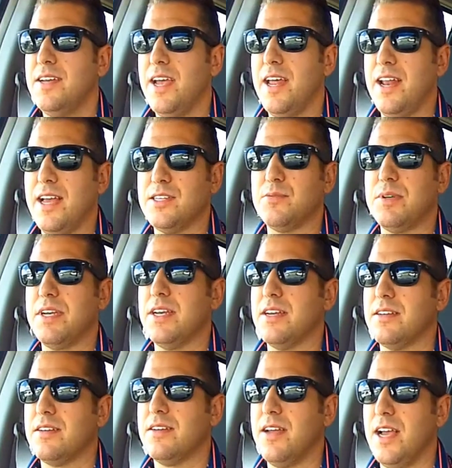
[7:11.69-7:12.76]
And as we
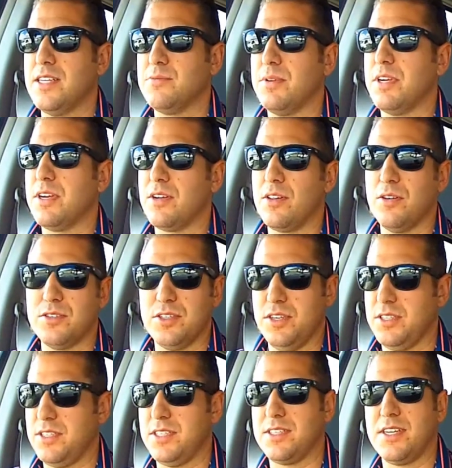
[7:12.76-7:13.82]
get as we get
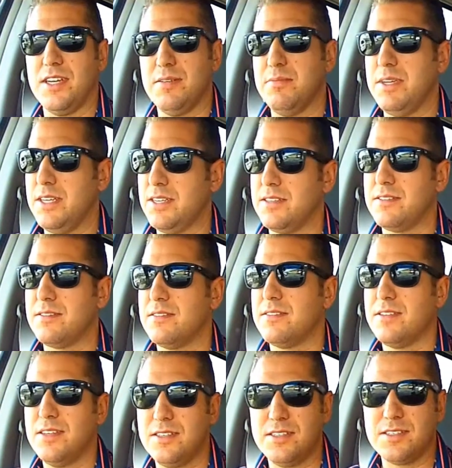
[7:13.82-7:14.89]
closer, it's just going to be
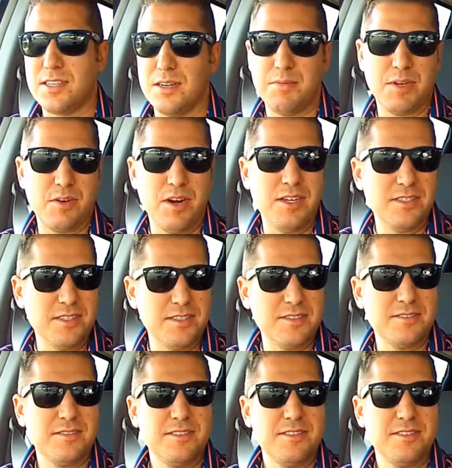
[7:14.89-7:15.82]
it's just going to be crazy.